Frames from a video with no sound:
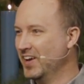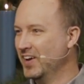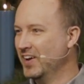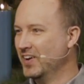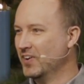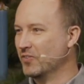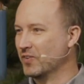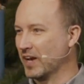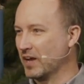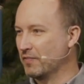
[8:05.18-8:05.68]

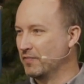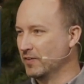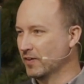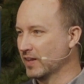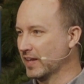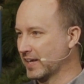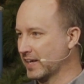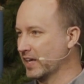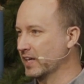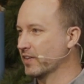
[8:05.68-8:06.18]
when I feel
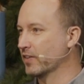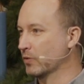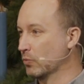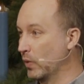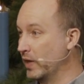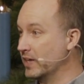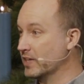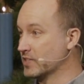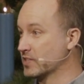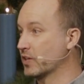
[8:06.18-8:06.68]
like the
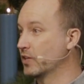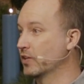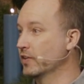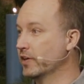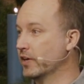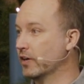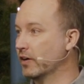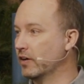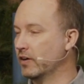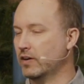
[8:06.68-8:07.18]
way is
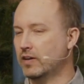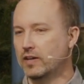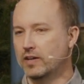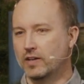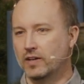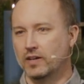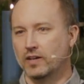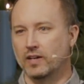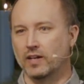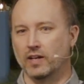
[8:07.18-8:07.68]
clear.
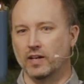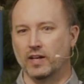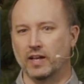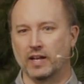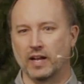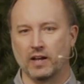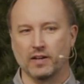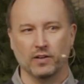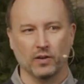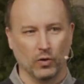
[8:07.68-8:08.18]
And
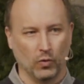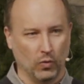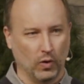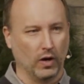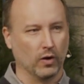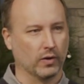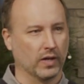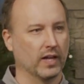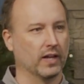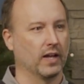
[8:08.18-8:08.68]
I know,
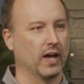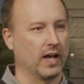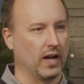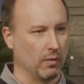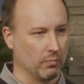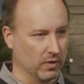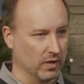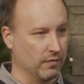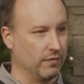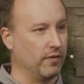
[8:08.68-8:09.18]
okay, God, I'm
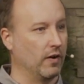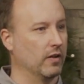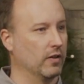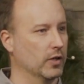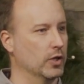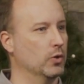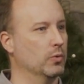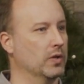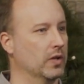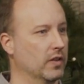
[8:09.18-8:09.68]
going to follow
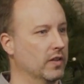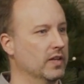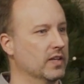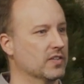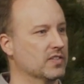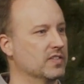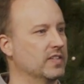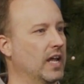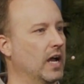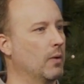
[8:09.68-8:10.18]
you into
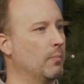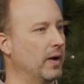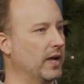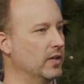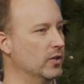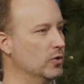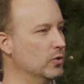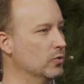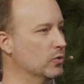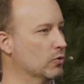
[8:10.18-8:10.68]
this. Now, my
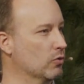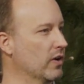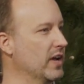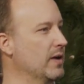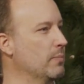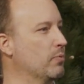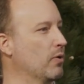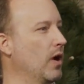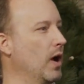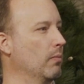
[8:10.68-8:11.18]
new gray
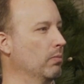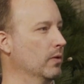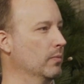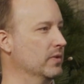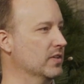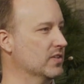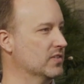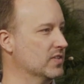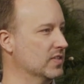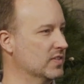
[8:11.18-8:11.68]
problem
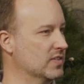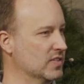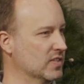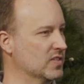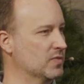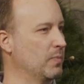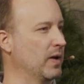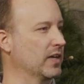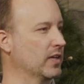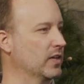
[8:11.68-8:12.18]
is is
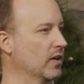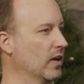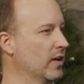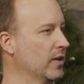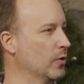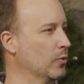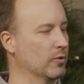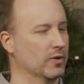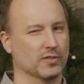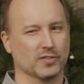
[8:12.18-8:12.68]
this my gut
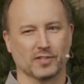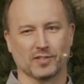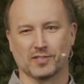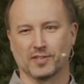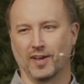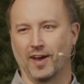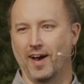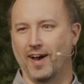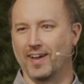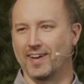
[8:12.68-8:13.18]
or is this
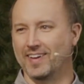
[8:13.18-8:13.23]
God?